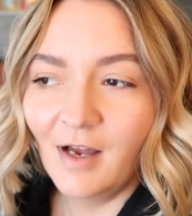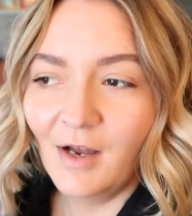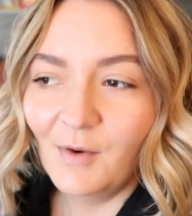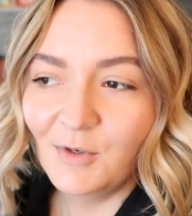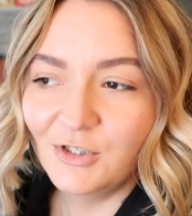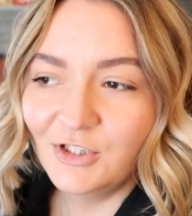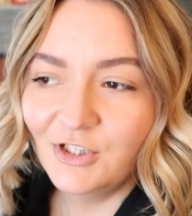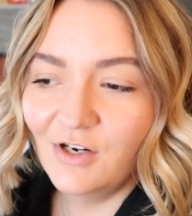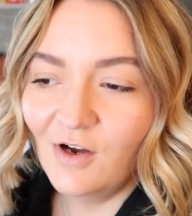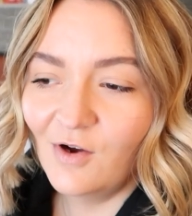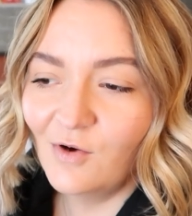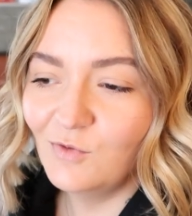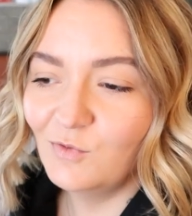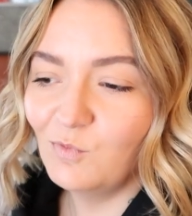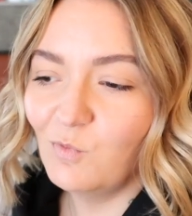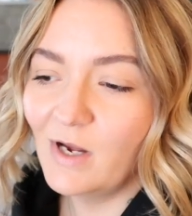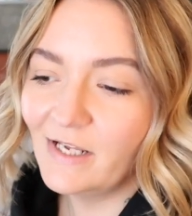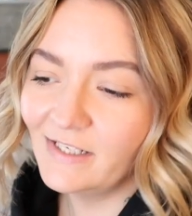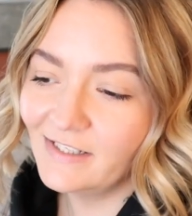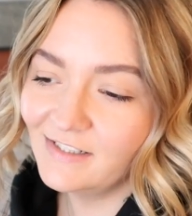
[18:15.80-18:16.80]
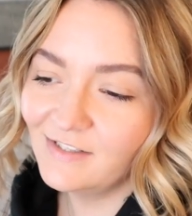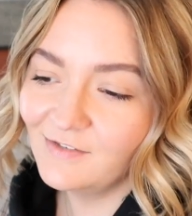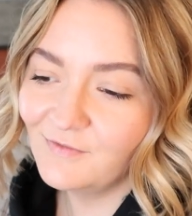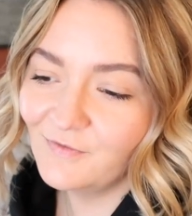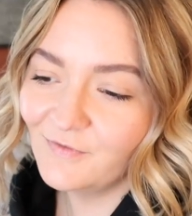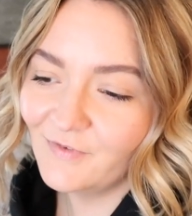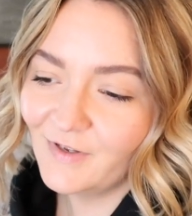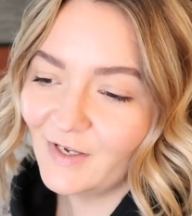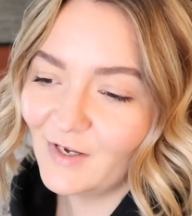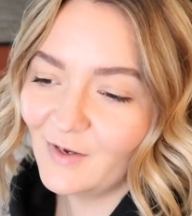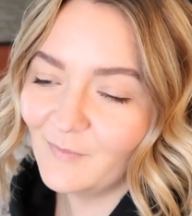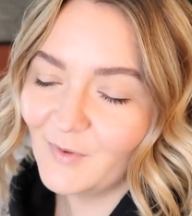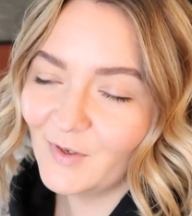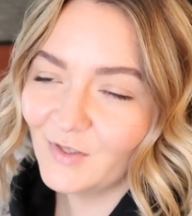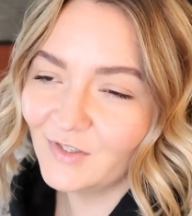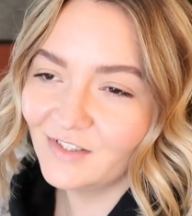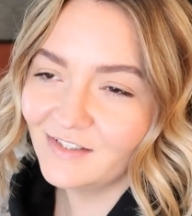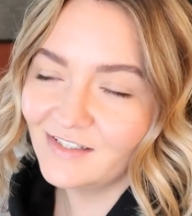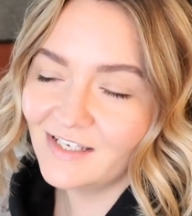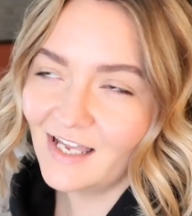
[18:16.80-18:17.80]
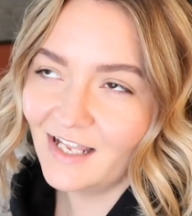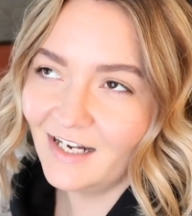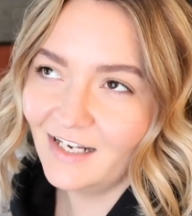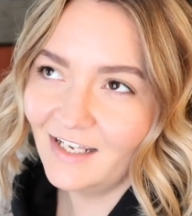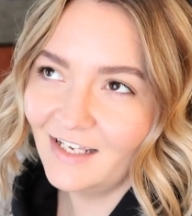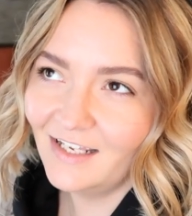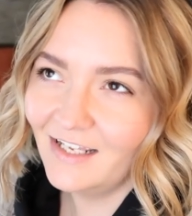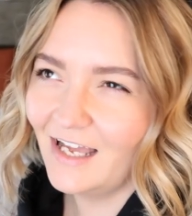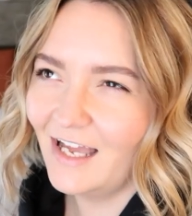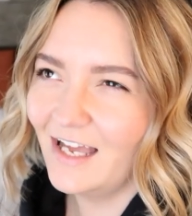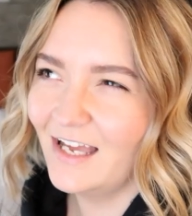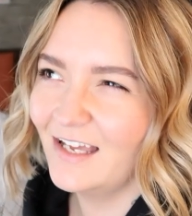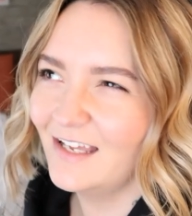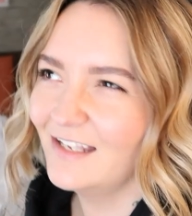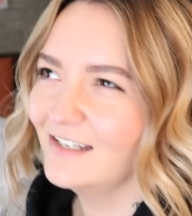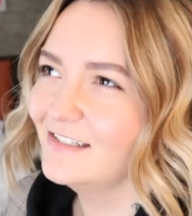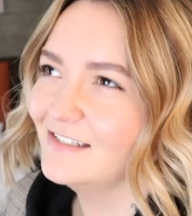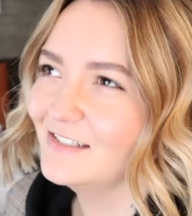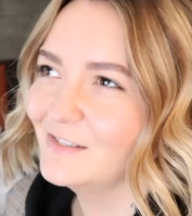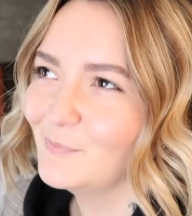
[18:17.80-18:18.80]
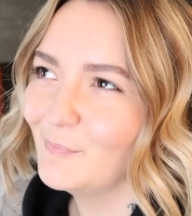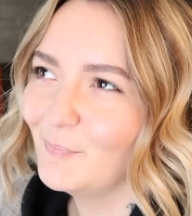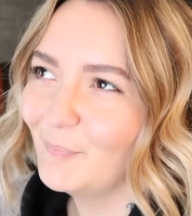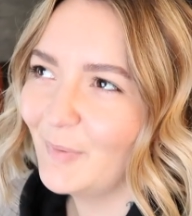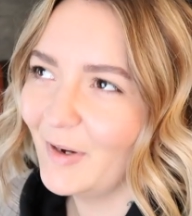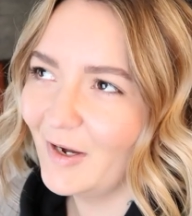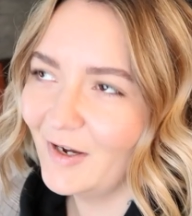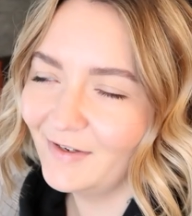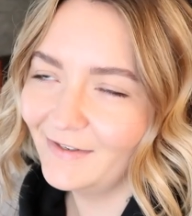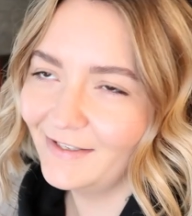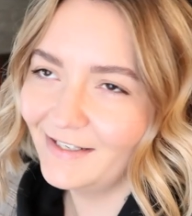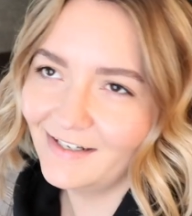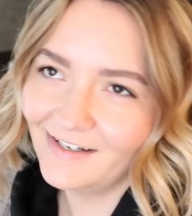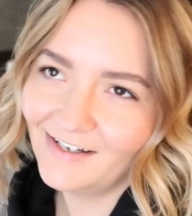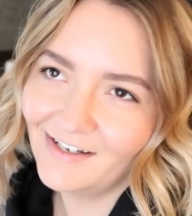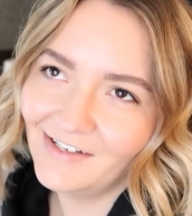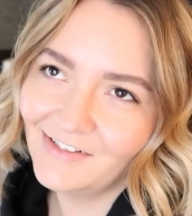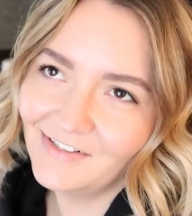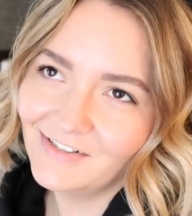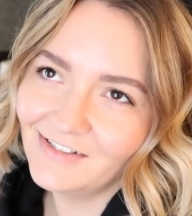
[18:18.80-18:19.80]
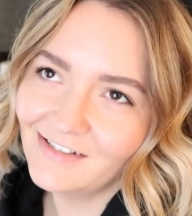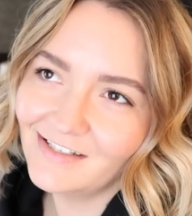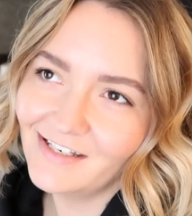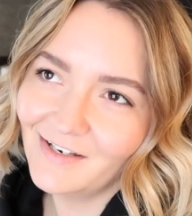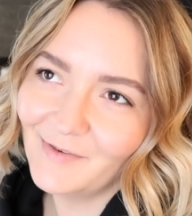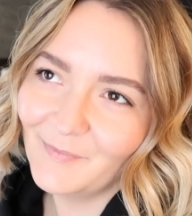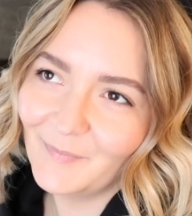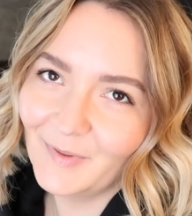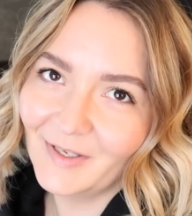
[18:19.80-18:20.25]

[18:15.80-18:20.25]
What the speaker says: I watched an old Western film on the telly and bargain hunt